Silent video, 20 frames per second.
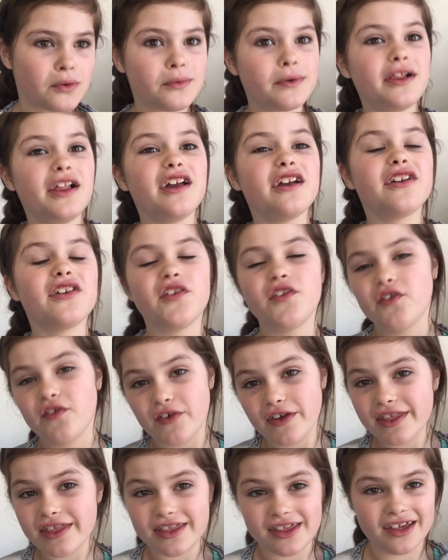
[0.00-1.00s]
What a
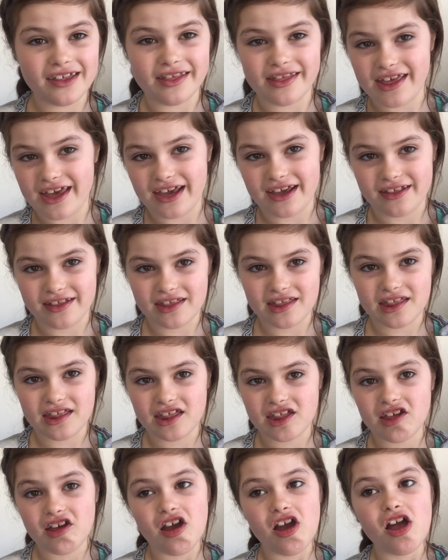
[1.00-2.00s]

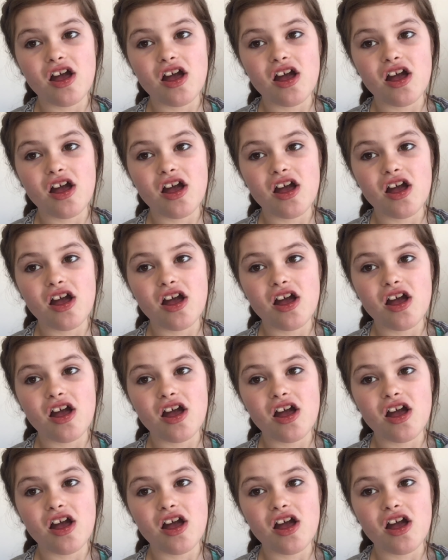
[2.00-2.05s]
coincidence.